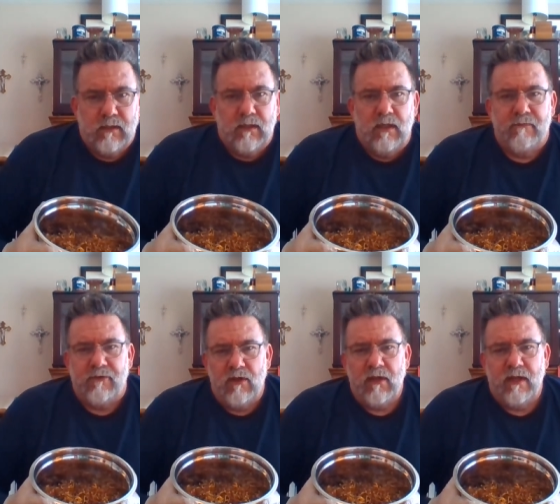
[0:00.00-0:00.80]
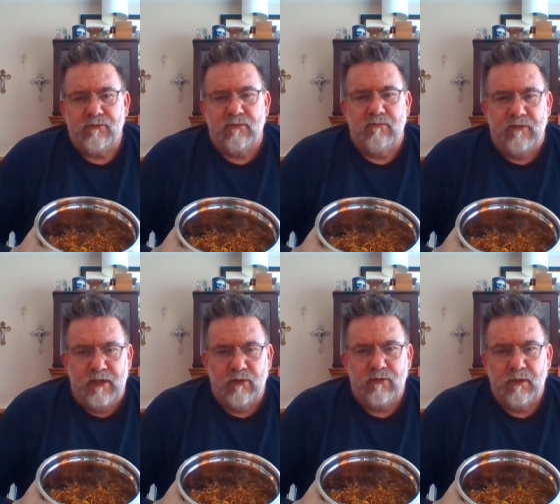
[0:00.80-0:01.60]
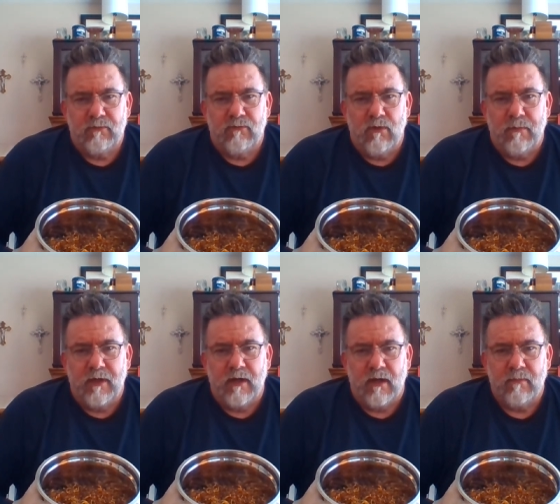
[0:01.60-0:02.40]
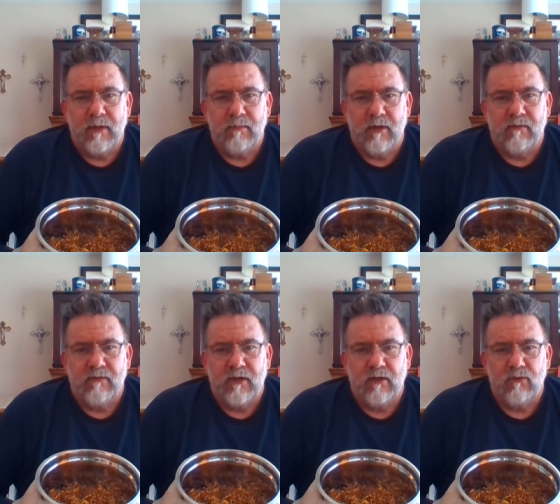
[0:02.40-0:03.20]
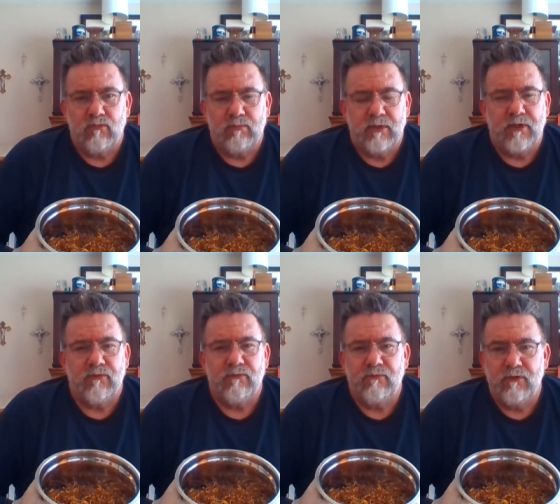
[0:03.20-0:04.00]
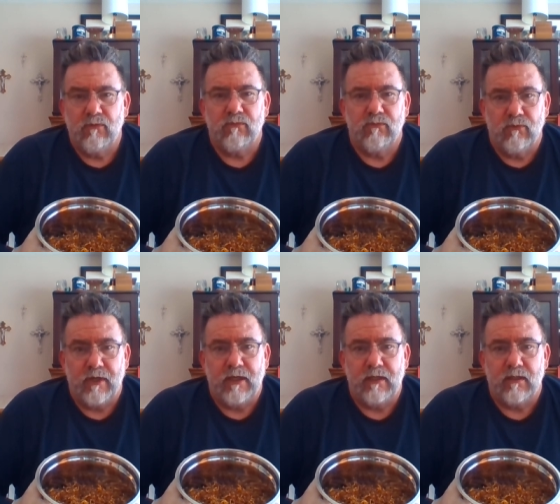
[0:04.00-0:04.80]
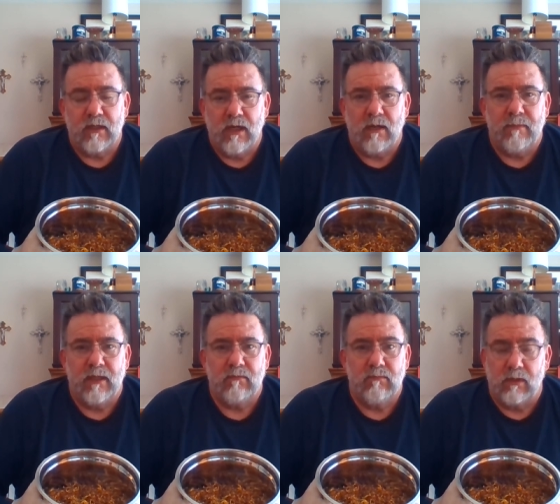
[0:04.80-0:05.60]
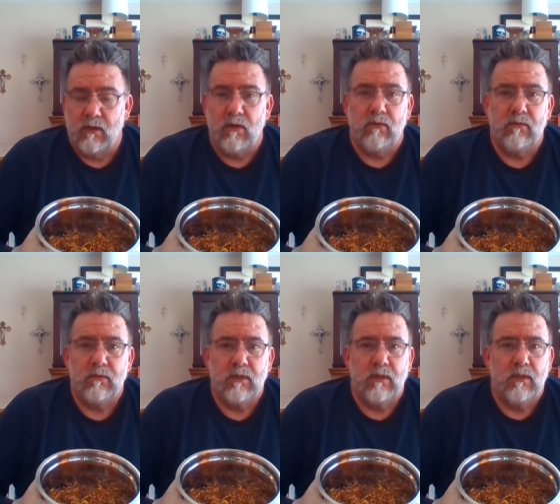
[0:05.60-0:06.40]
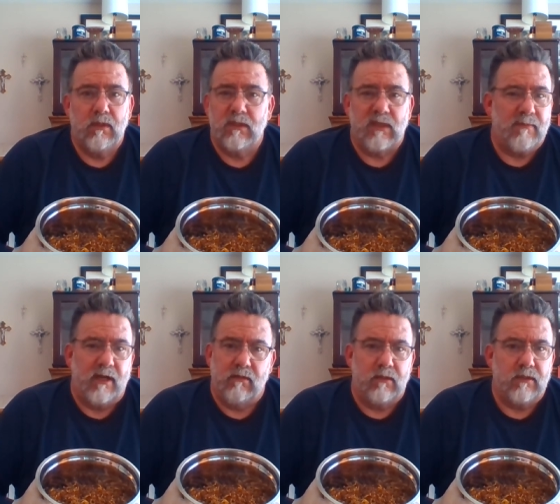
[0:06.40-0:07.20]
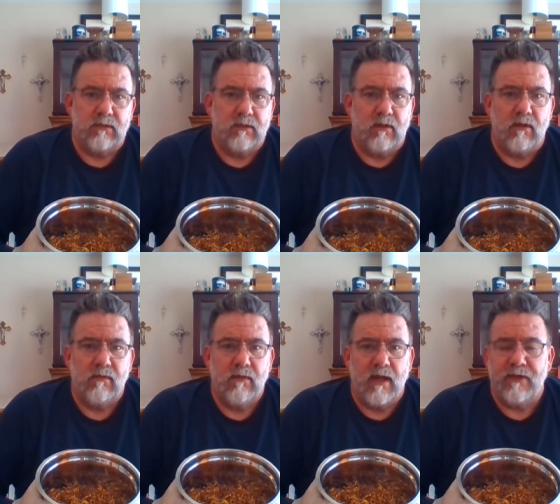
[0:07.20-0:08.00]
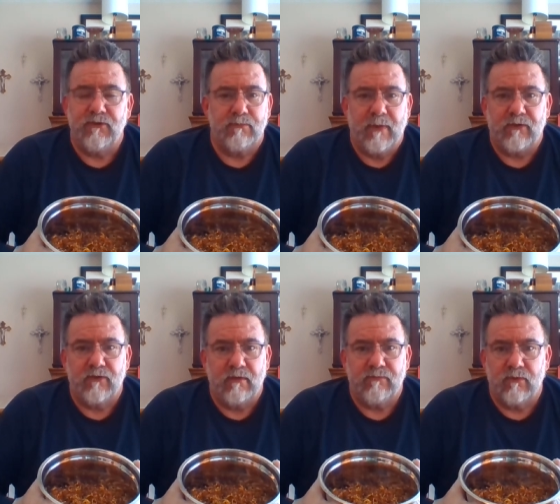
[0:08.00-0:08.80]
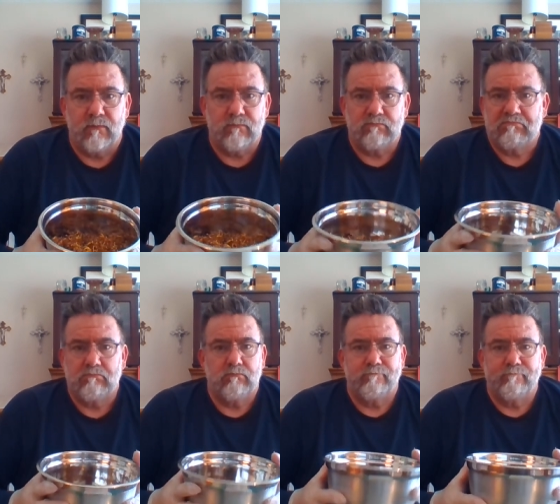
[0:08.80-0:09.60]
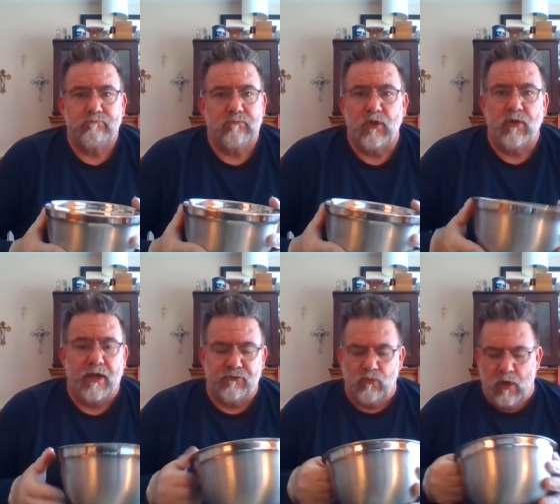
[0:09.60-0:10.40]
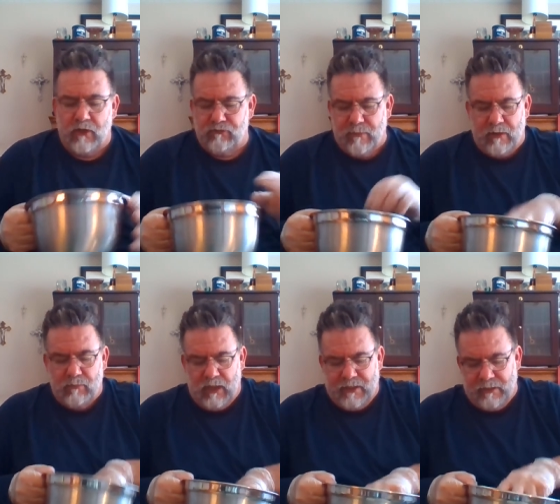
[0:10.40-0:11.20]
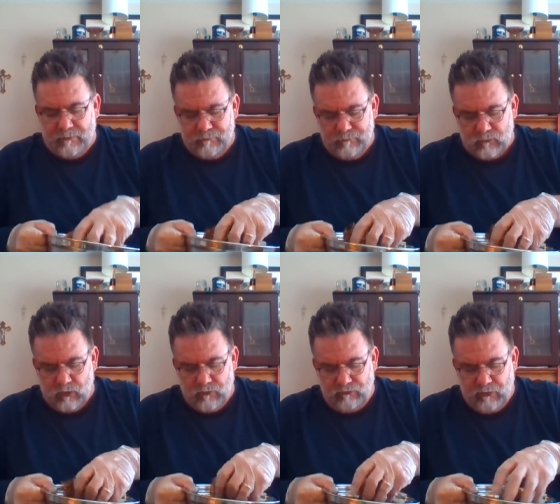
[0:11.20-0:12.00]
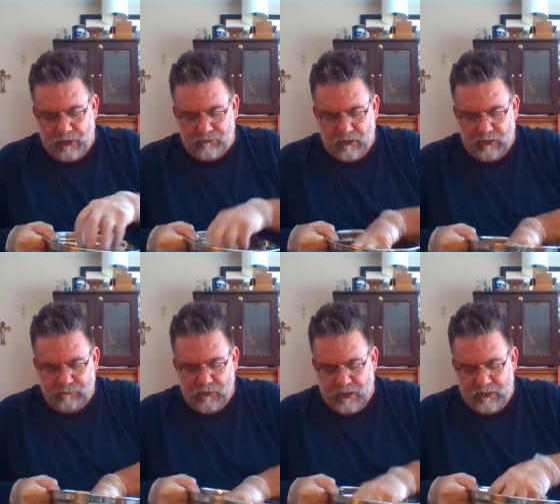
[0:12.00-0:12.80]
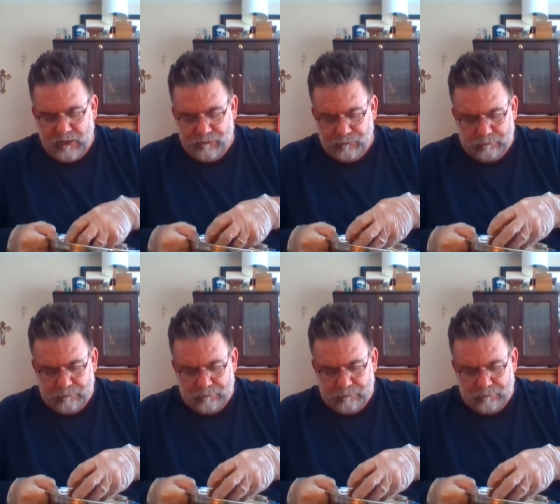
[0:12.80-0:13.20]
If y'all have some video tips for me on how to make better videos, please feel free to comment below, because I'm not good at this at all. I just make stuff for you guys to watch about blending, so that you guys get different ideas.